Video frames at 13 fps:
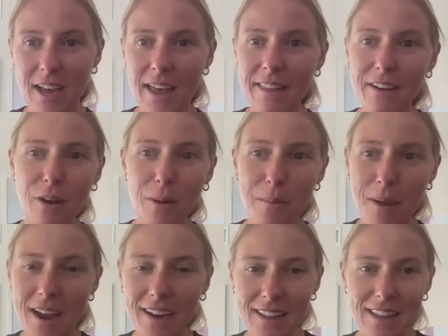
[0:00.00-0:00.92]
And then you come
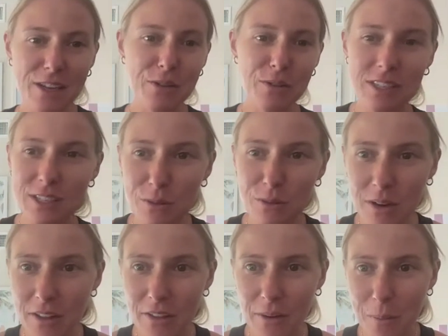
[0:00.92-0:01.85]
back and then you listen to
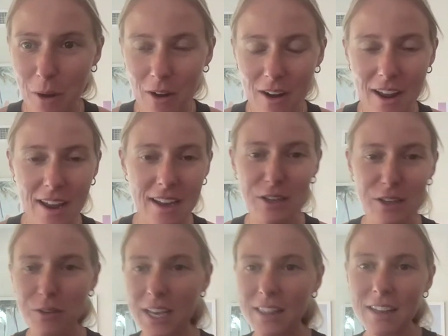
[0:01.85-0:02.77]
another part and
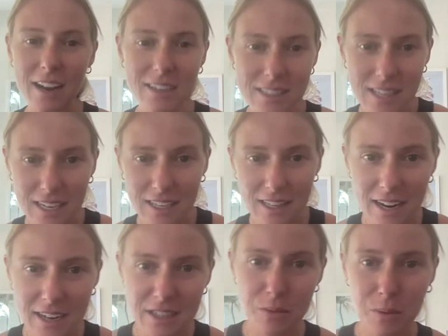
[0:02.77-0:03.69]
you take the next thing the
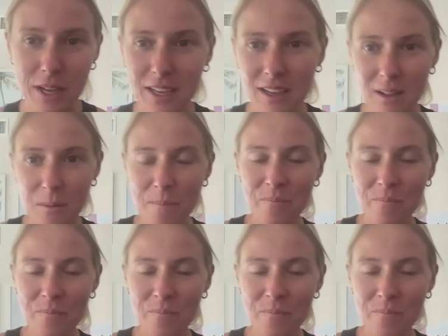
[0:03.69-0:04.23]
next week.